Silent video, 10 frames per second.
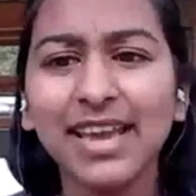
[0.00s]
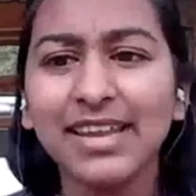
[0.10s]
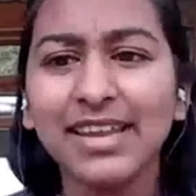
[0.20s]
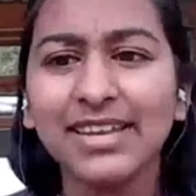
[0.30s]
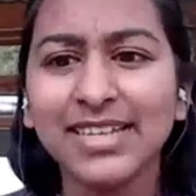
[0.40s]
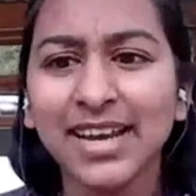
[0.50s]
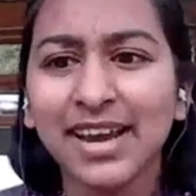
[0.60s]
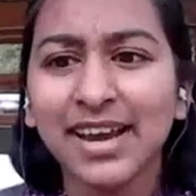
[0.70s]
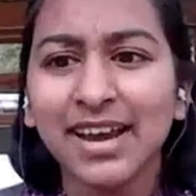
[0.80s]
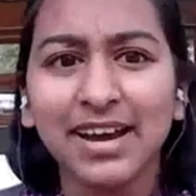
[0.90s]
And
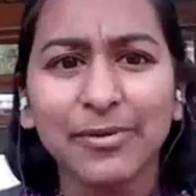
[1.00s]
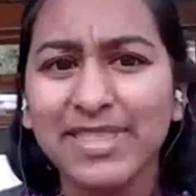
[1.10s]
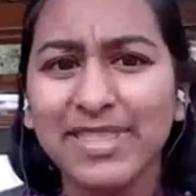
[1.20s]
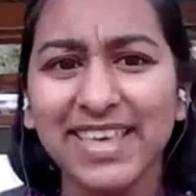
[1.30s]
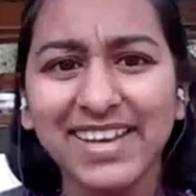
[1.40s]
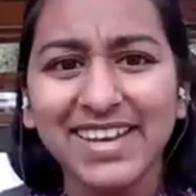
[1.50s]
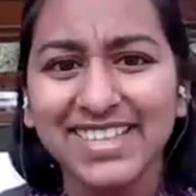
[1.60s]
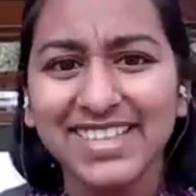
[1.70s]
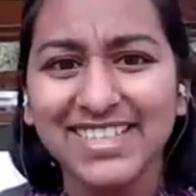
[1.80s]
we then get